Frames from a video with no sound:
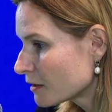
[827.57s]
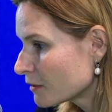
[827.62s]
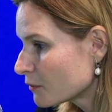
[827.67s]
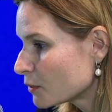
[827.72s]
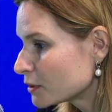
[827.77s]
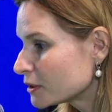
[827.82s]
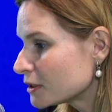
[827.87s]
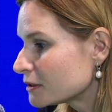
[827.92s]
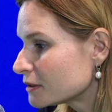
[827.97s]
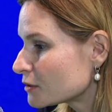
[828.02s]

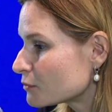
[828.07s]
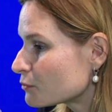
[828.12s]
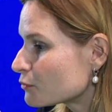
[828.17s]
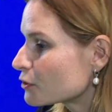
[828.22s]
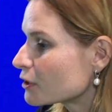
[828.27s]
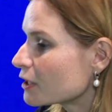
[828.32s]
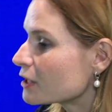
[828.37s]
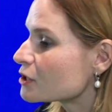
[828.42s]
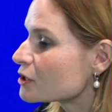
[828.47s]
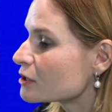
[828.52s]
When
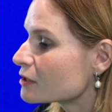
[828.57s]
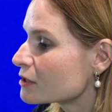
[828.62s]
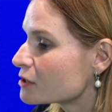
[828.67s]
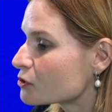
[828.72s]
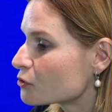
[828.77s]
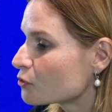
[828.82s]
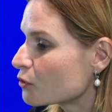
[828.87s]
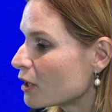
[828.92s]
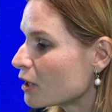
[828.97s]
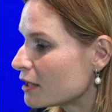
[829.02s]
interpretation is
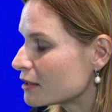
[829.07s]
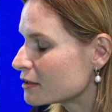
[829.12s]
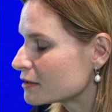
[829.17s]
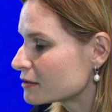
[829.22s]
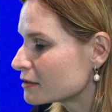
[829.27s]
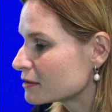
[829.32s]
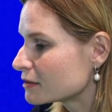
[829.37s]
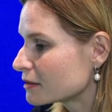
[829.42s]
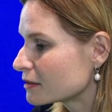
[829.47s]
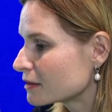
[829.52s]
too
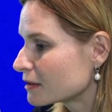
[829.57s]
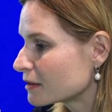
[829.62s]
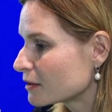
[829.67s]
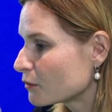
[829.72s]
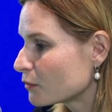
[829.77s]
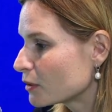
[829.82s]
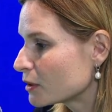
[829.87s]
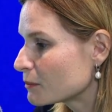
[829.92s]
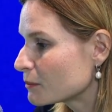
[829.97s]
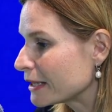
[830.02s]
hard,
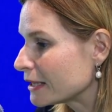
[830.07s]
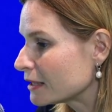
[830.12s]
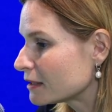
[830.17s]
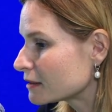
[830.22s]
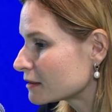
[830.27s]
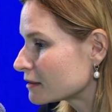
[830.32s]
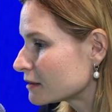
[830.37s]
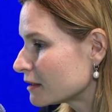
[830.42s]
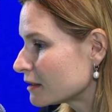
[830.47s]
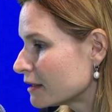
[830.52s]
when
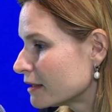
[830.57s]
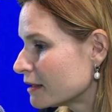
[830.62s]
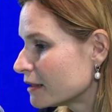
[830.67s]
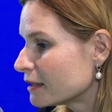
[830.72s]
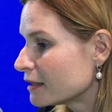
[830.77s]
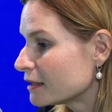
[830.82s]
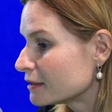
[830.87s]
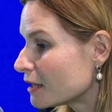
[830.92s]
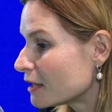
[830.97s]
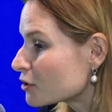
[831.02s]
making
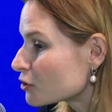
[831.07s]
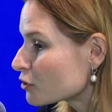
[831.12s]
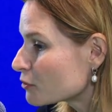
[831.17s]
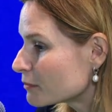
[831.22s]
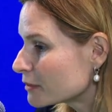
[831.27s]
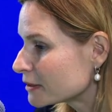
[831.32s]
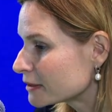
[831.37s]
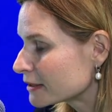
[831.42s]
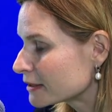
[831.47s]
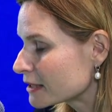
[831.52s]
an
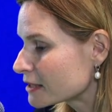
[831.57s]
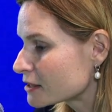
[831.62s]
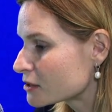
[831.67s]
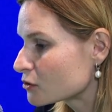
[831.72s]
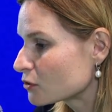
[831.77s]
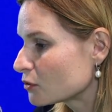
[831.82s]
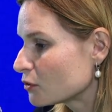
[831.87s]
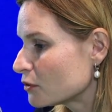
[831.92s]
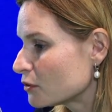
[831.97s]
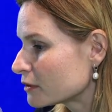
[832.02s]
argument takes
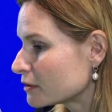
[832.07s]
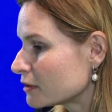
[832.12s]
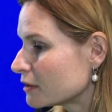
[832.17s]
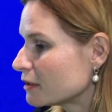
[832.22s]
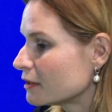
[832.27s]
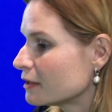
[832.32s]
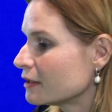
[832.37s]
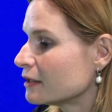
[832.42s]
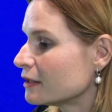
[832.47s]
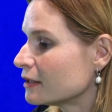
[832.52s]
too long,
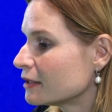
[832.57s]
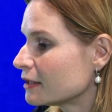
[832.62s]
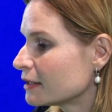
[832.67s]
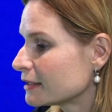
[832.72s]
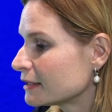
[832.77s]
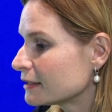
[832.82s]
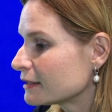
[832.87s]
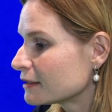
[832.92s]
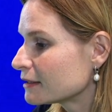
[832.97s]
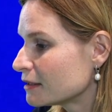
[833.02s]

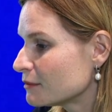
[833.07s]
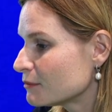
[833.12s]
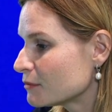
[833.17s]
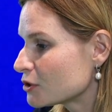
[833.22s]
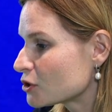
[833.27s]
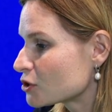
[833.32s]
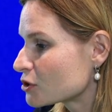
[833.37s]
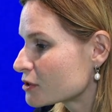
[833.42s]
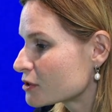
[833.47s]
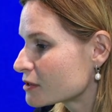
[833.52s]
little
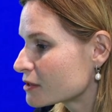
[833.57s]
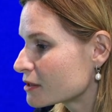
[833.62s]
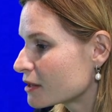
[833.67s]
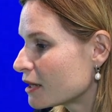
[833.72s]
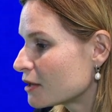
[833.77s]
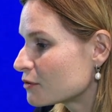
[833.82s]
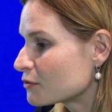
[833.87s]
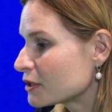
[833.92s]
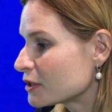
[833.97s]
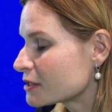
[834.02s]
images
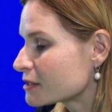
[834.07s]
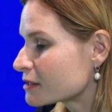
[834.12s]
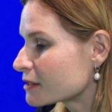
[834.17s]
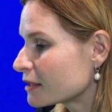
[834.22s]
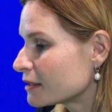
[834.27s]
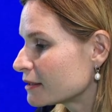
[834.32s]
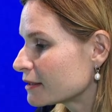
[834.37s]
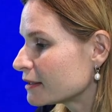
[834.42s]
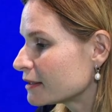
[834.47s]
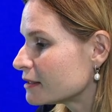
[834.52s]
are ready
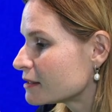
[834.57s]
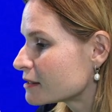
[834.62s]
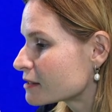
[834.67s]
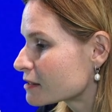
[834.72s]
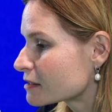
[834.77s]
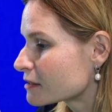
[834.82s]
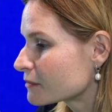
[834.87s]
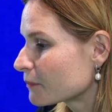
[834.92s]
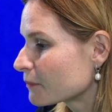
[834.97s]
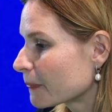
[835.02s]

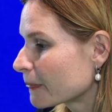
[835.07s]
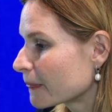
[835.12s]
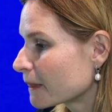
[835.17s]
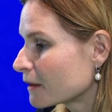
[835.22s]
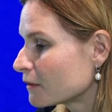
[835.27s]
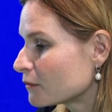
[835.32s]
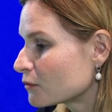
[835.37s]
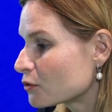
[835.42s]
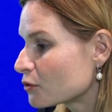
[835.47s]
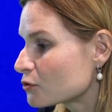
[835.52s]
stand-ins,
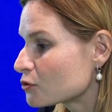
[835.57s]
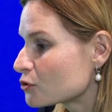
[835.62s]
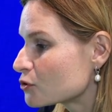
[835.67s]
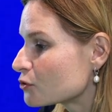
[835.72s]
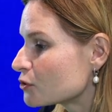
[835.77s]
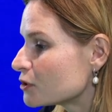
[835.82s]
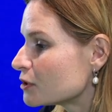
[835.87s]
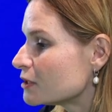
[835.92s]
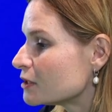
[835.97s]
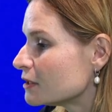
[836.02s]
wrote
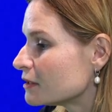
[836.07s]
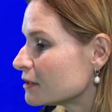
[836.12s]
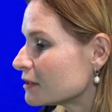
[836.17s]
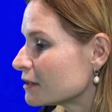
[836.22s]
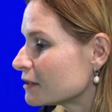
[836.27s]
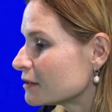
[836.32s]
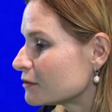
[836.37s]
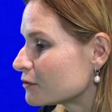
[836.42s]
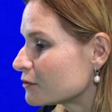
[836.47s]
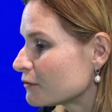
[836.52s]
Jody Dean,
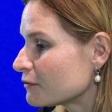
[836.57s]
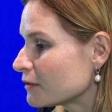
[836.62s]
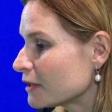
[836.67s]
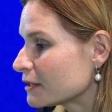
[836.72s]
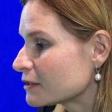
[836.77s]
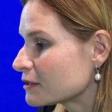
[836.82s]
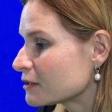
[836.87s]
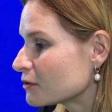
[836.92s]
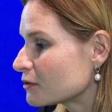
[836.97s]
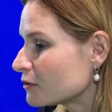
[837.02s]

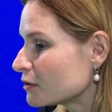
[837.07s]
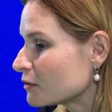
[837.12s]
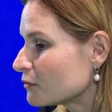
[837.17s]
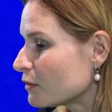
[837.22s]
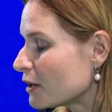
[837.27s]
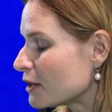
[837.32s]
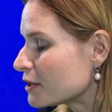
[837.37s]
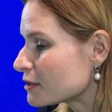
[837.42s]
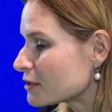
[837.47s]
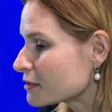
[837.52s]
reflecting on the
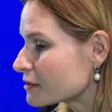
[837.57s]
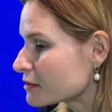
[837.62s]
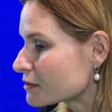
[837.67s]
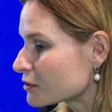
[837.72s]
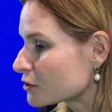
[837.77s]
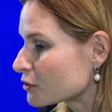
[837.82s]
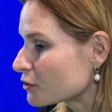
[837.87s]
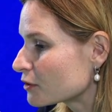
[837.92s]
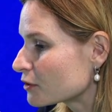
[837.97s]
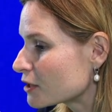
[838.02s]
viral
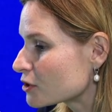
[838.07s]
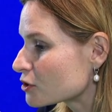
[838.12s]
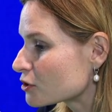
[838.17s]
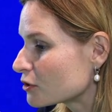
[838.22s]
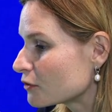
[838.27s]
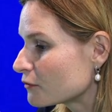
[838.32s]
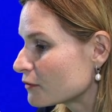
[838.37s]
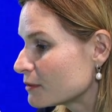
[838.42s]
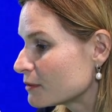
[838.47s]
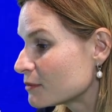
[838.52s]

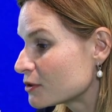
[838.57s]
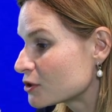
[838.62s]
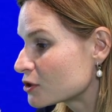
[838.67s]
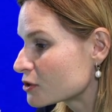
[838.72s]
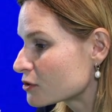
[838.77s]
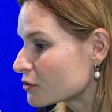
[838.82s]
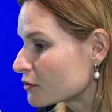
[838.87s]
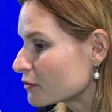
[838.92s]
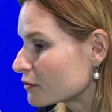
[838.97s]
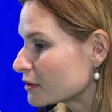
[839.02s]
circulation of
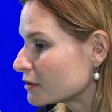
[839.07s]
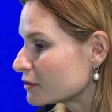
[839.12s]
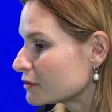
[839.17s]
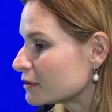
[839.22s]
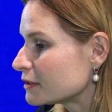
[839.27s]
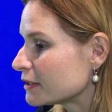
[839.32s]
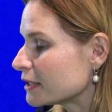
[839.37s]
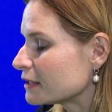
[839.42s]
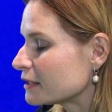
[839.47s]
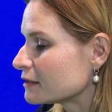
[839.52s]
images on the
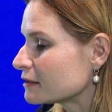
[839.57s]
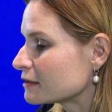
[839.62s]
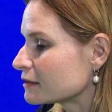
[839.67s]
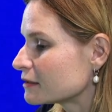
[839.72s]
internet.